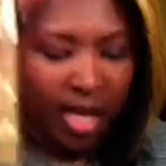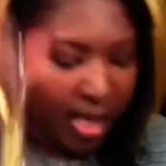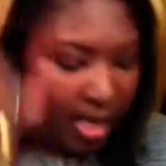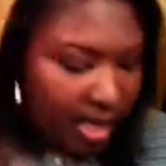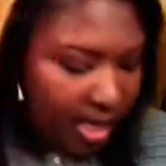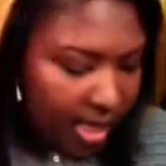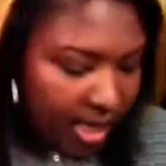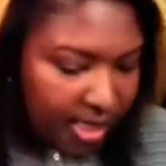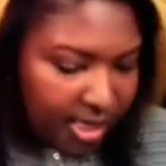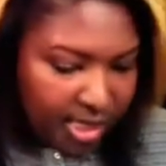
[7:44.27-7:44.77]

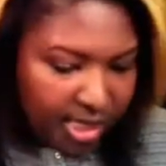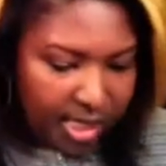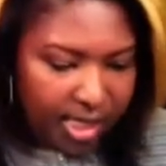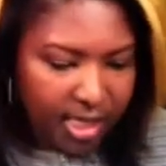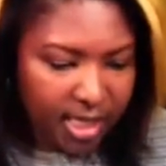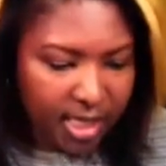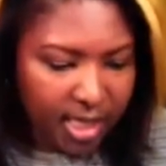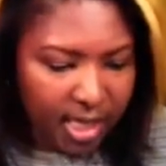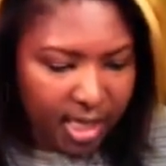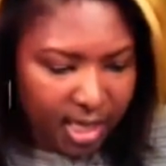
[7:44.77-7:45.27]

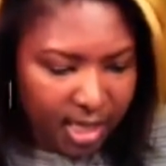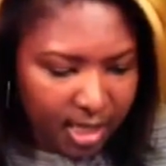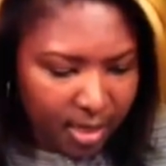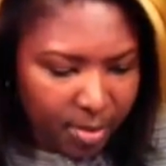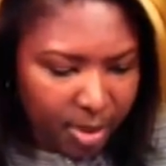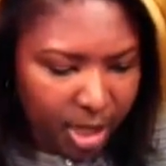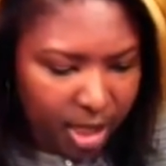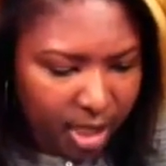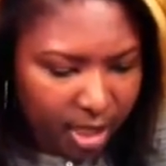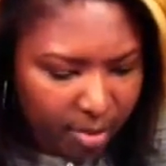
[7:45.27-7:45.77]
Nothing
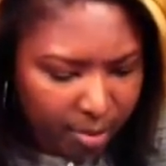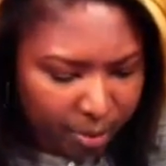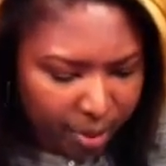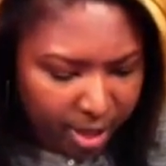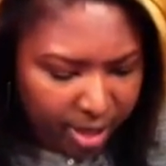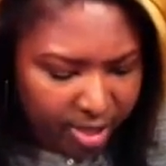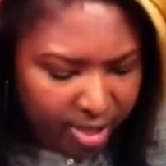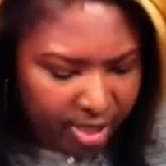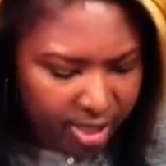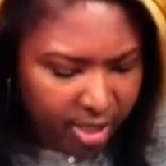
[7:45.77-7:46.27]
in
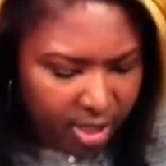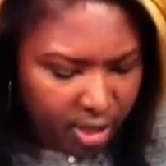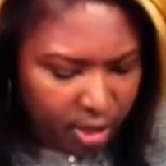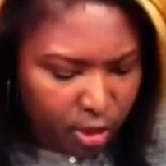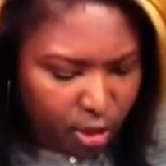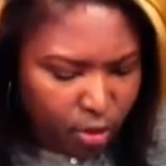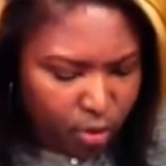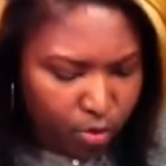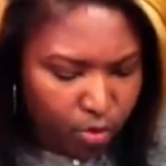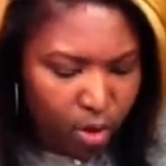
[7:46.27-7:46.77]
comparison
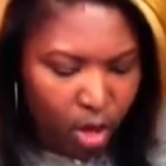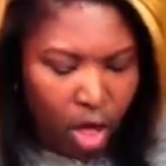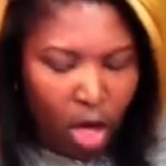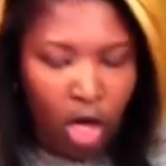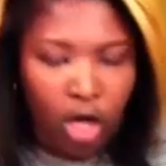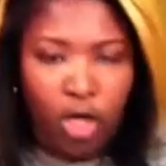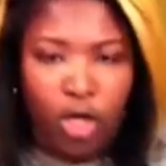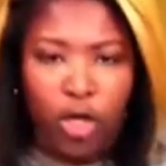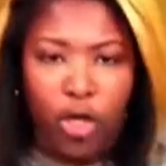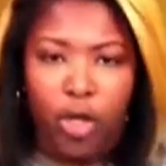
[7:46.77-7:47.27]
to
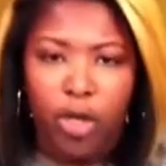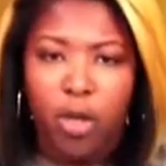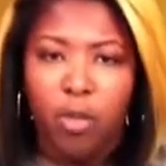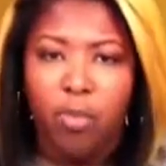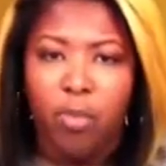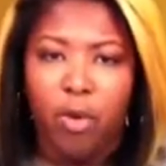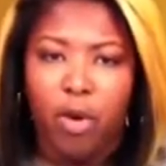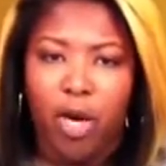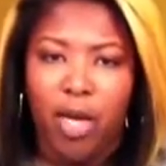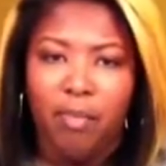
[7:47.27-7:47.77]
Girl
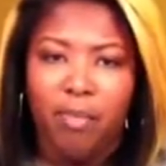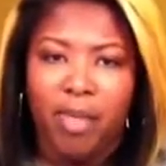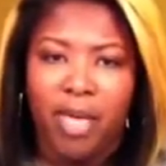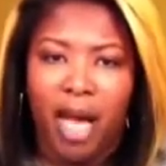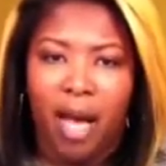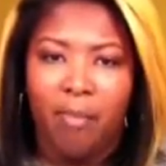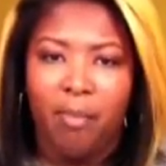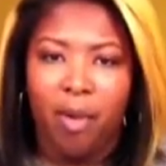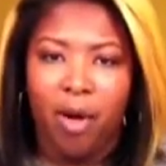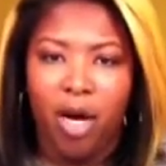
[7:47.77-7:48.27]
Boy, but
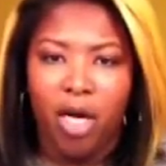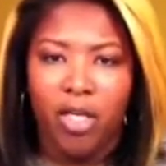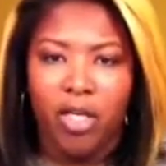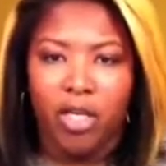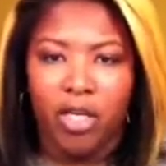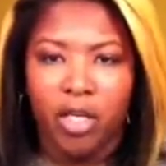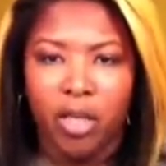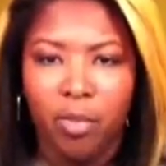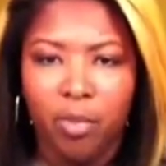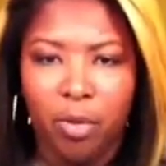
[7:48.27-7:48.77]
I bought
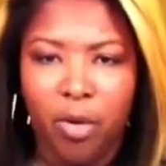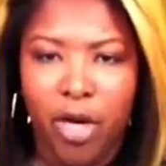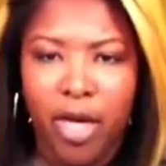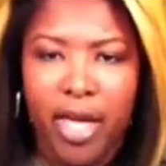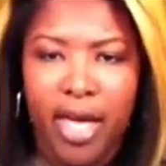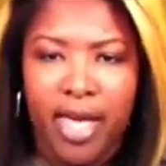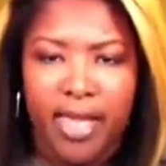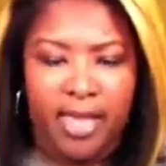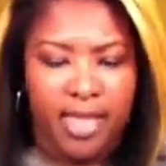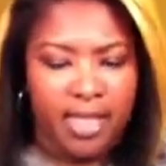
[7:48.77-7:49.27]
Girl Boy
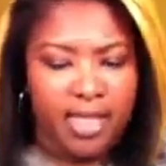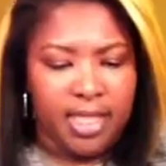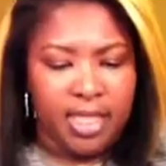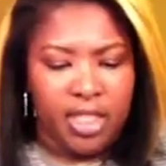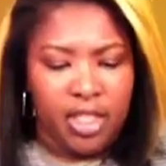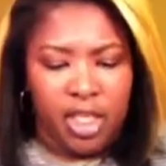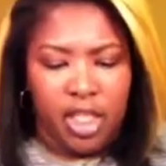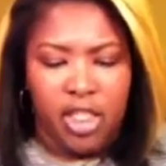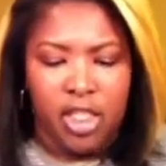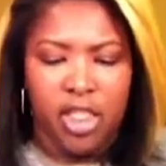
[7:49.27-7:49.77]
at the
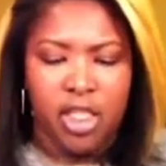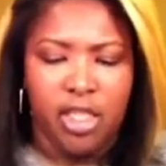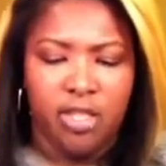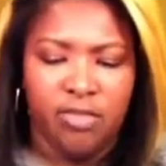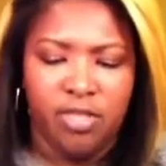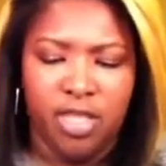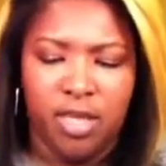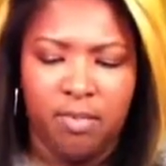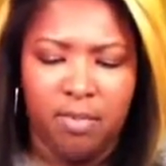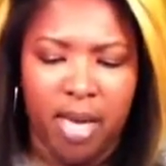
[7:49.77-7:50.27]
suggestion
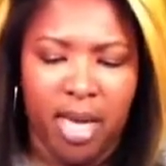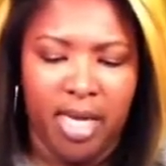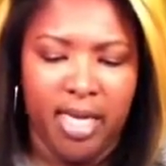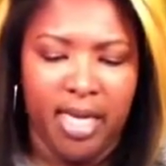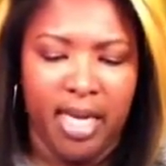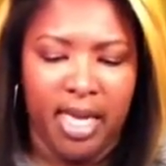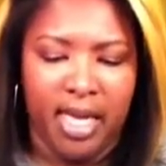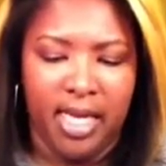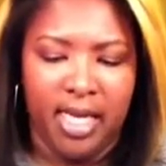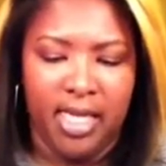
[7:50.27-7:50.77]
of
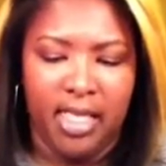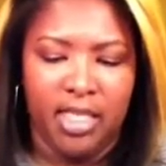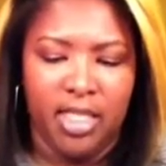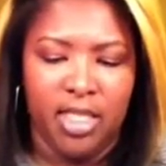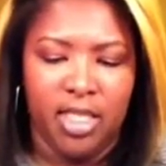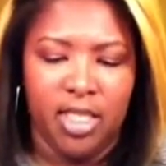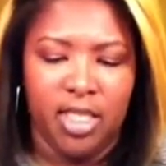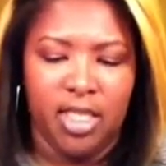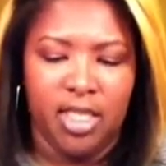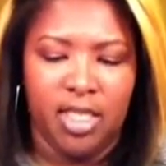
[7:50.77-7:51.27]
somebody, and
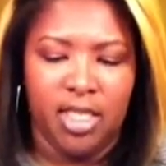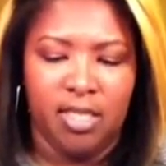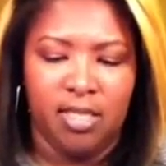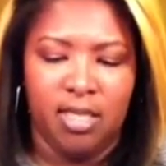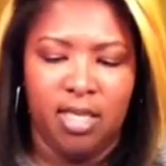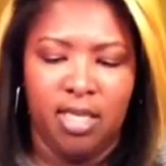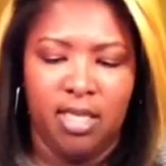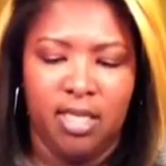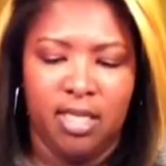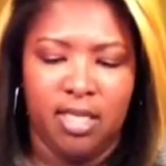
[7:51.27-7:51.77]
it's
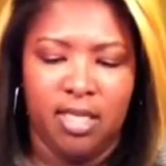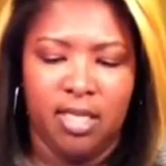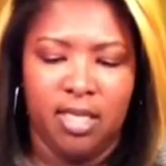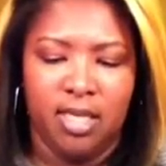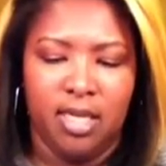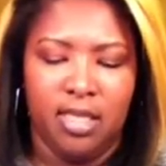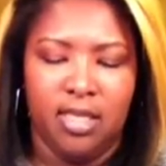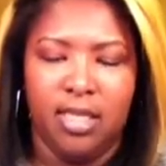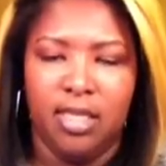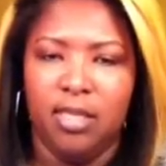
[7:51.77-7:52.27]

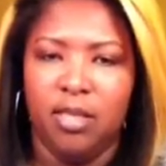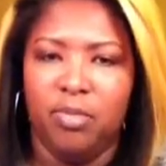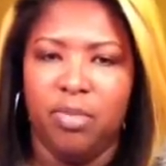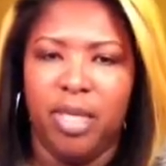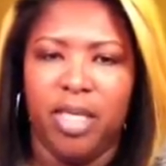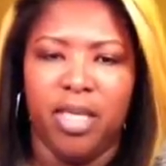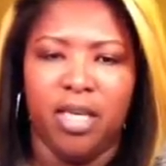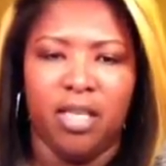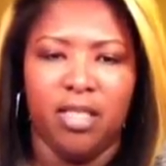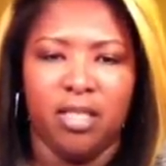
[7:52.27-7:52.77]
a little
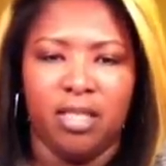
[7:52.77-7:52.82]
bit